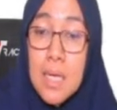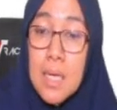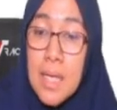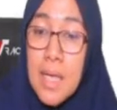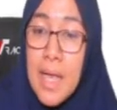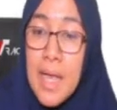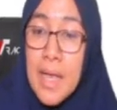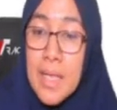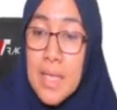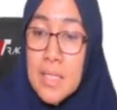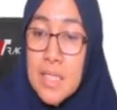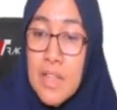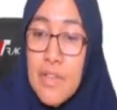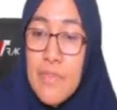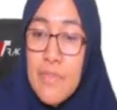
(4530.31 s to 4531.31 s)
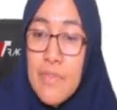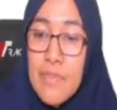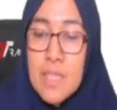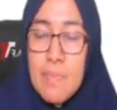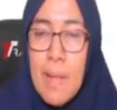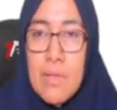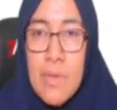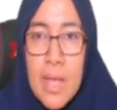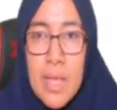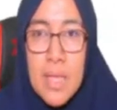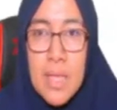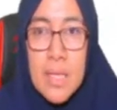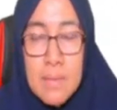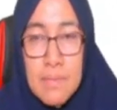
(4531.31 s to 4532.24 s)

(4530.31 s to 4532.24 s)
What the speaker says: K is stiffness matrix.